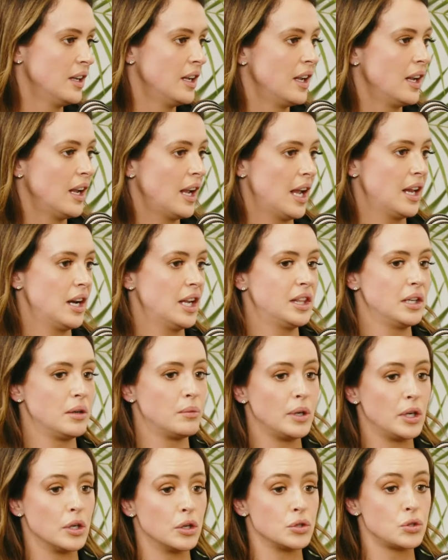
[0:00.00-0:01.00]
Yeah. And I think
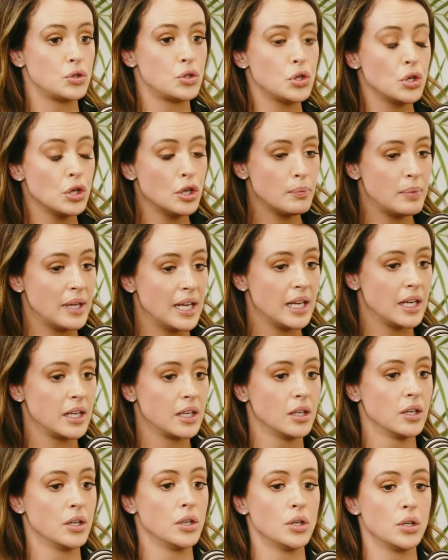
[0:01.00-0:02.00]
we got too
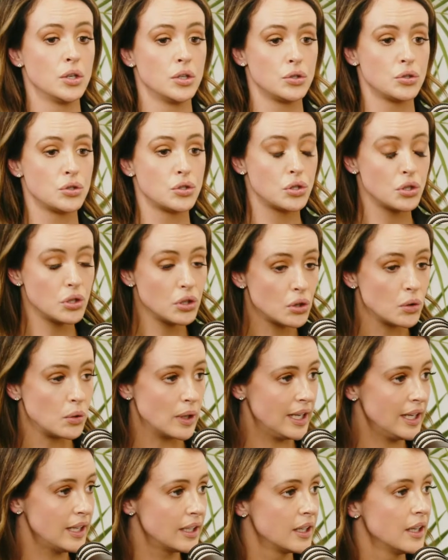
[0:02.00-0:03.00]
big, too
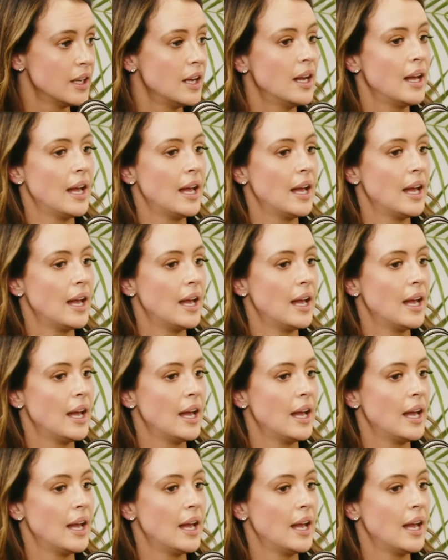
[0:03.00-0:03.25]
quick.